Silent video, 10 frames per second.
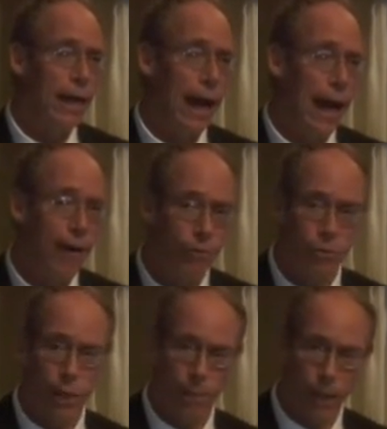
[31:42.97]

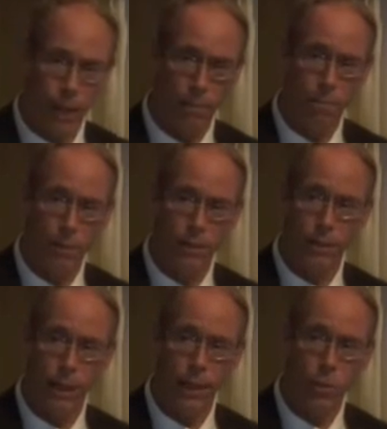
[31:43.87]
after they made
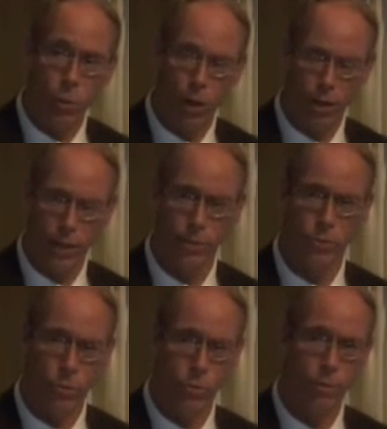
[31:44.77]
inquiries
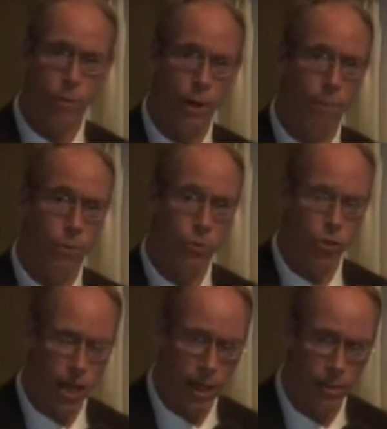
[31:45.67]
through the proper
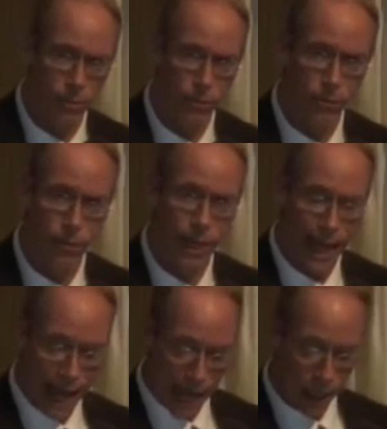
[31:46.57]
channels.
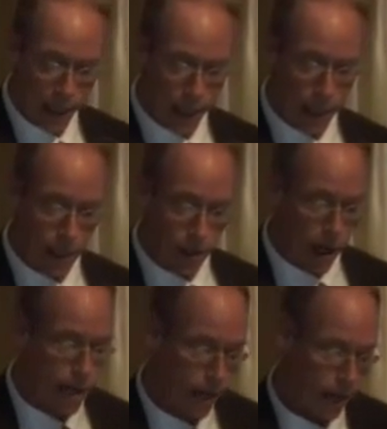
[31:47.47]
And yet here
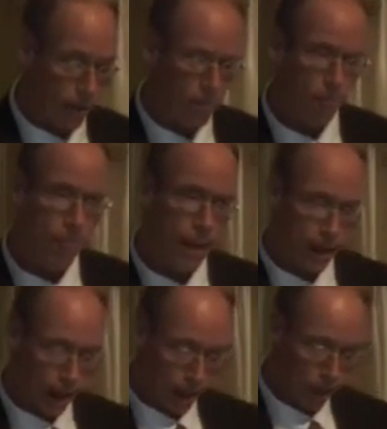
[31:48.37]
I am
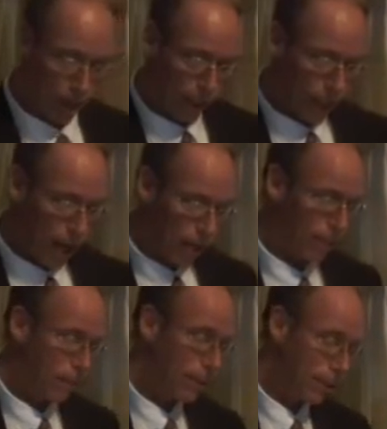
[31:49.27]
with a
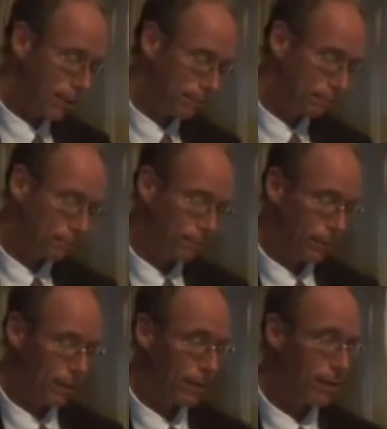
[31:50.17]
document
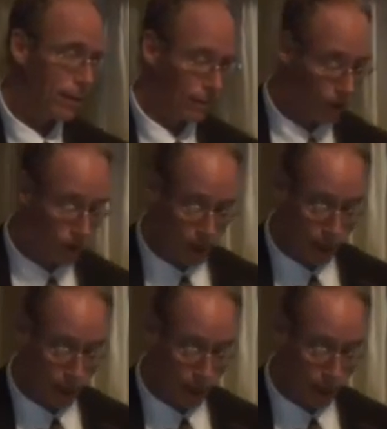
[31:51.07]
from the